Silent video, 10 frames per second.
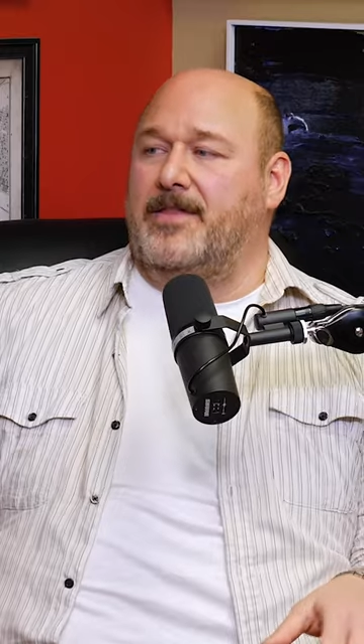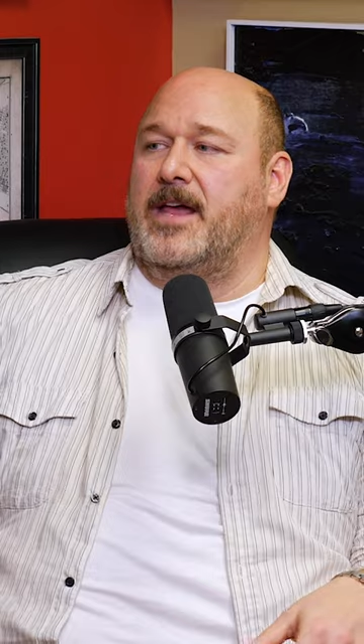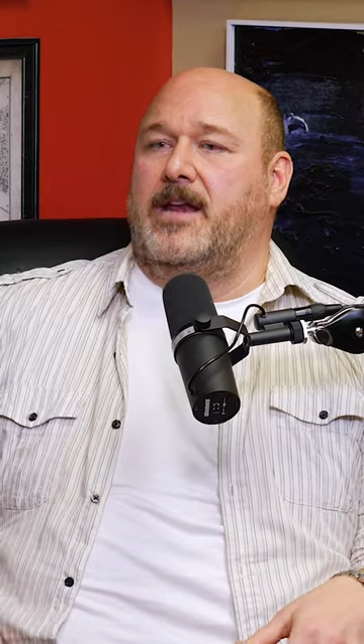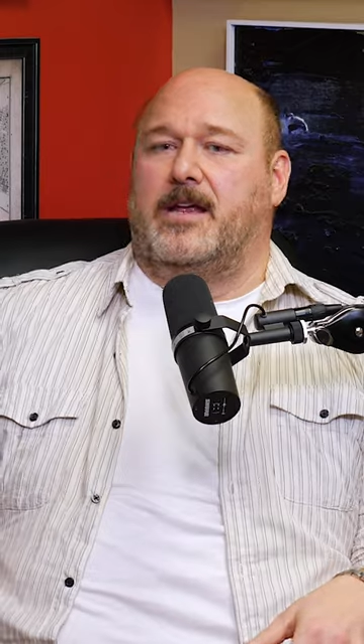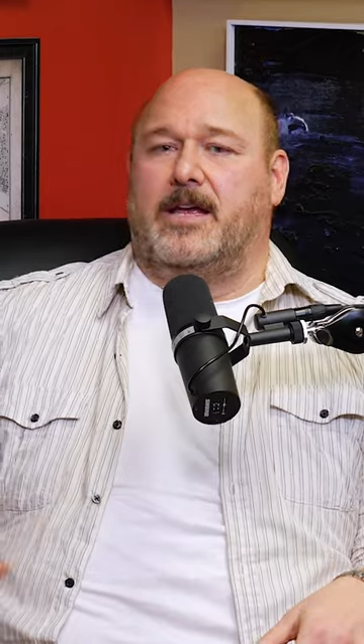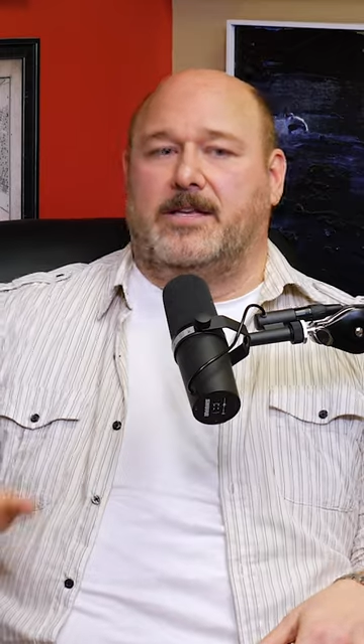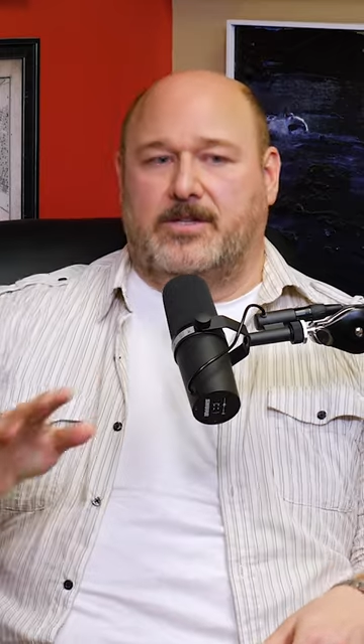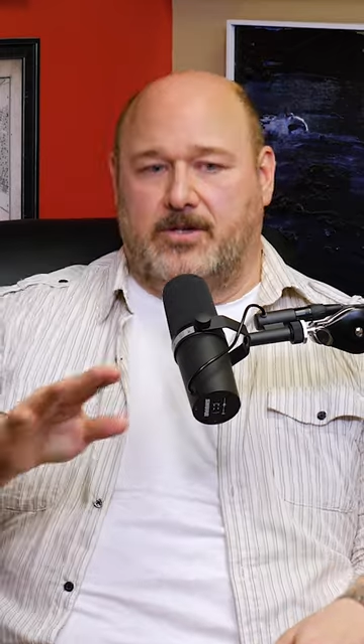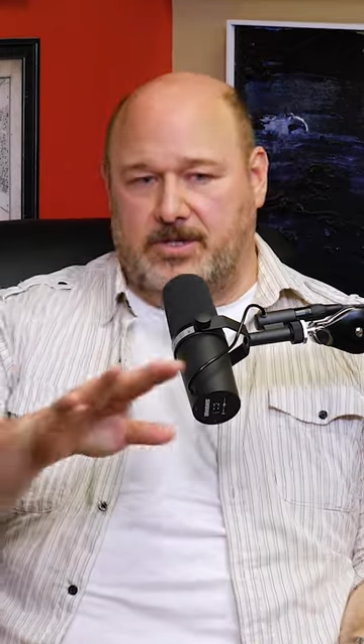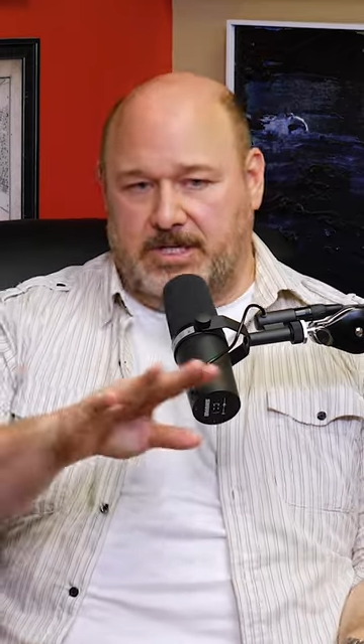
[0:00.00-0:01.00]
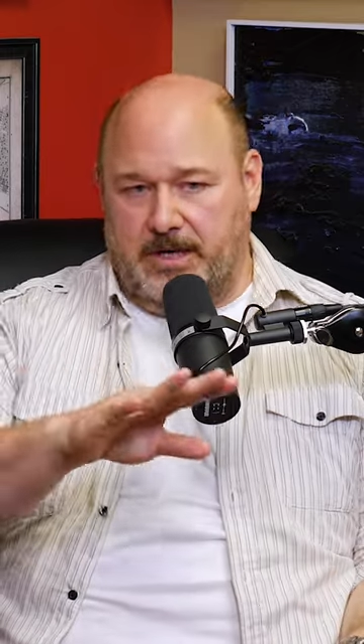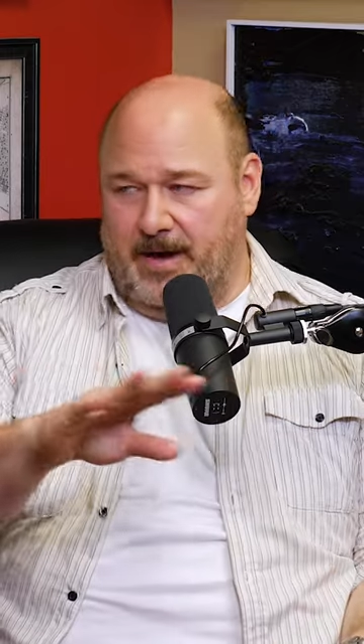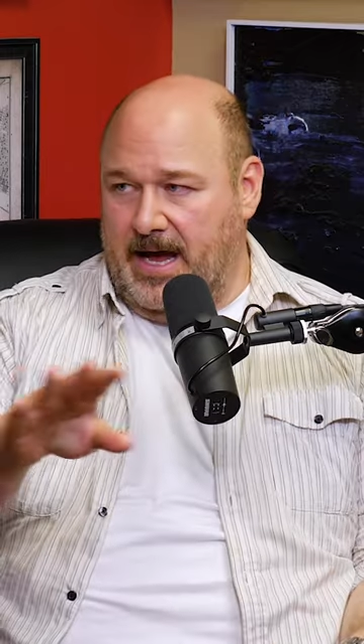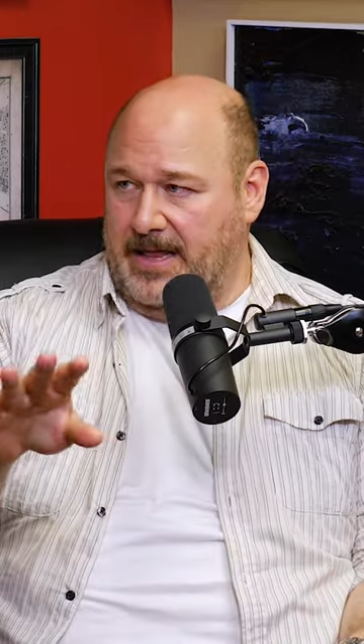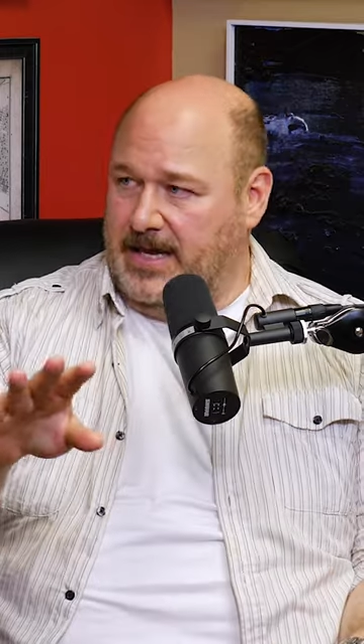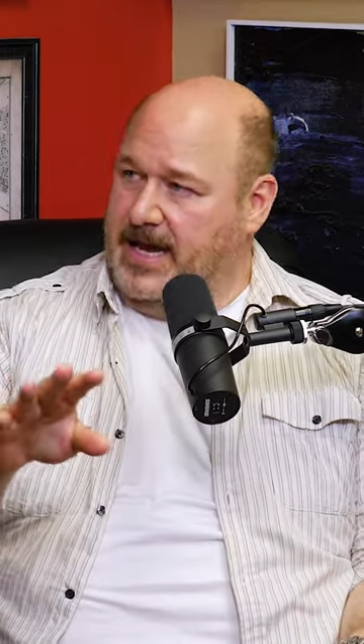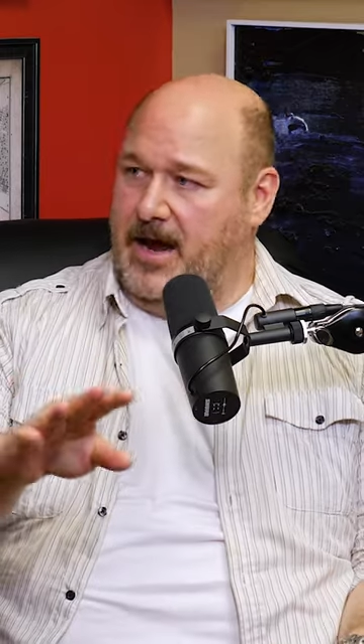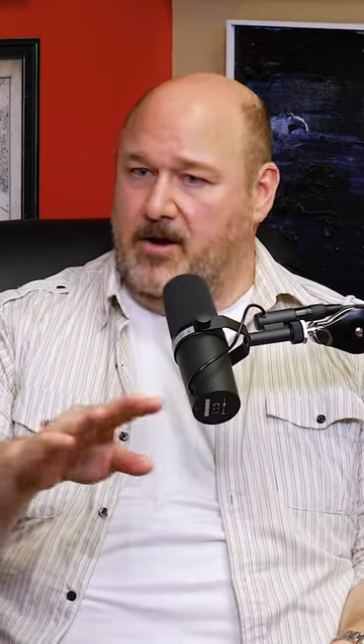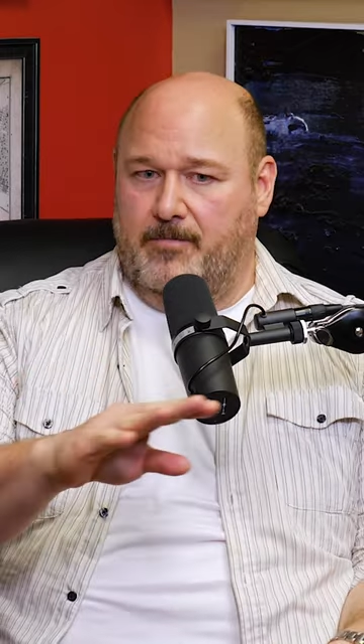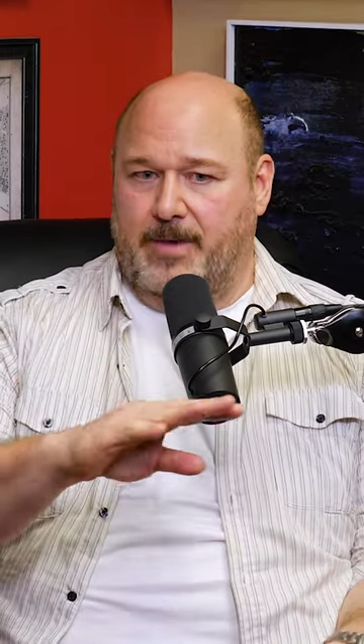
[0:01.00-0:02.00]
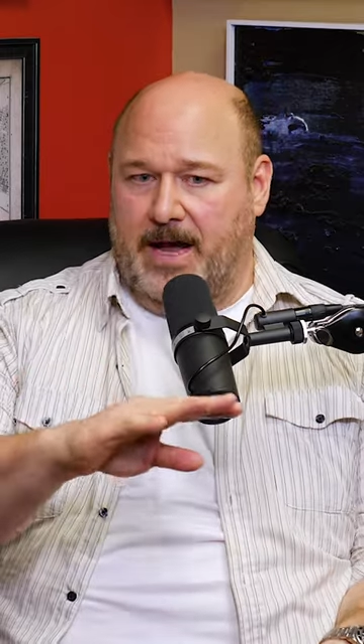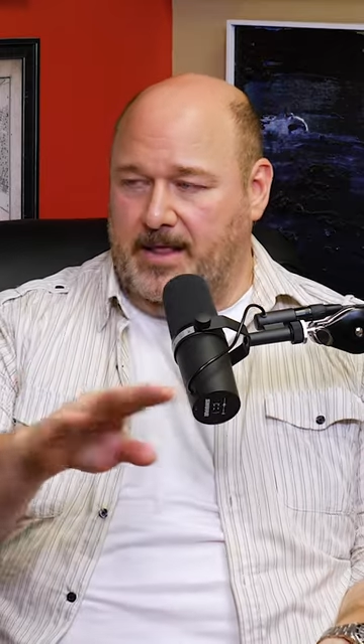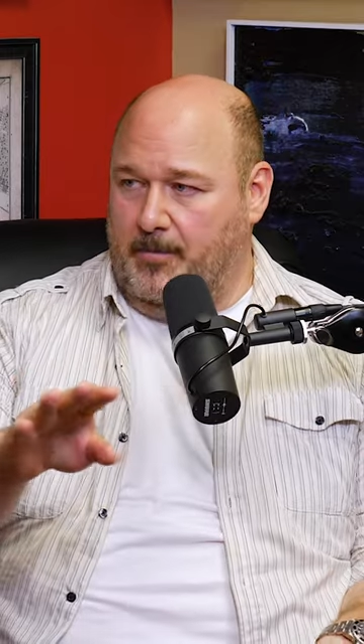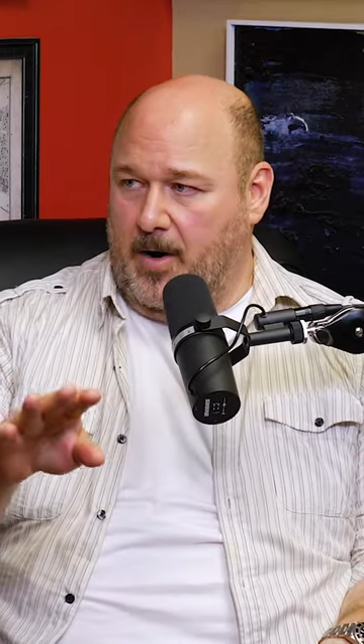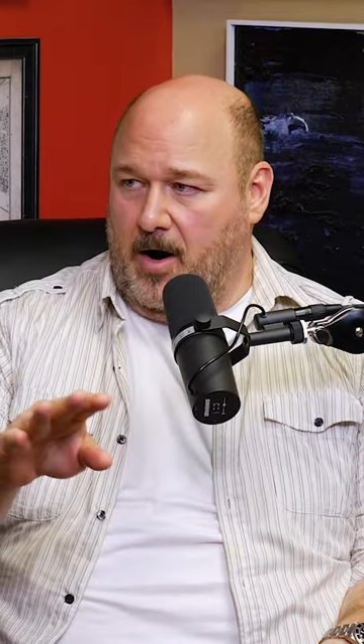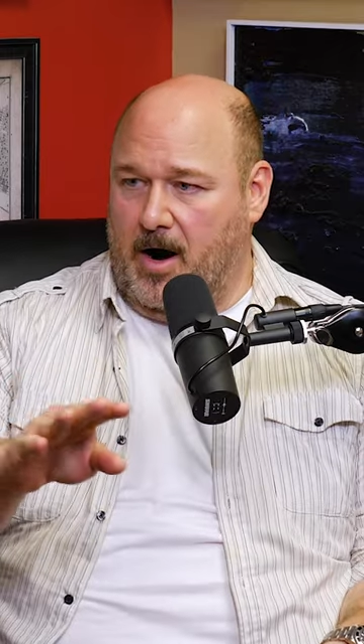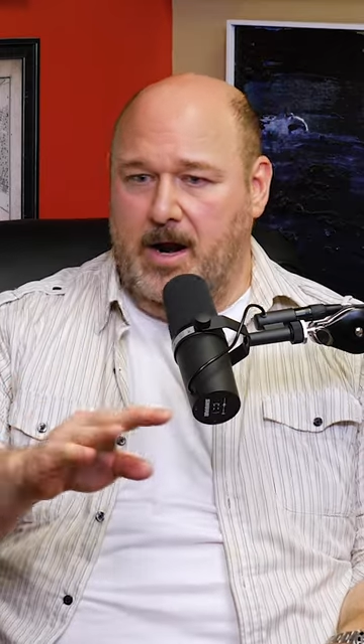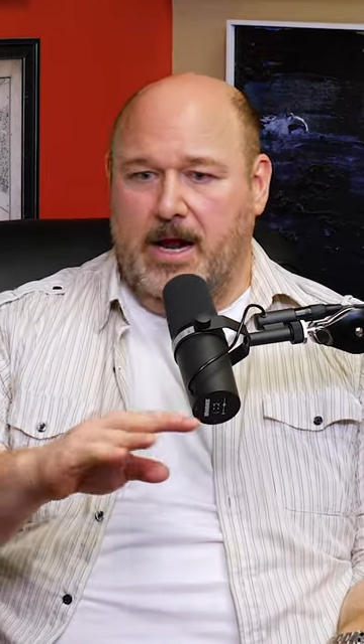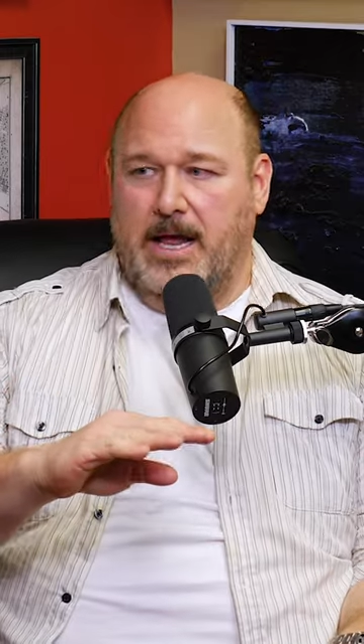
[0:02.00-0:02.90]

and then it's you see behind the counter, behind the bar,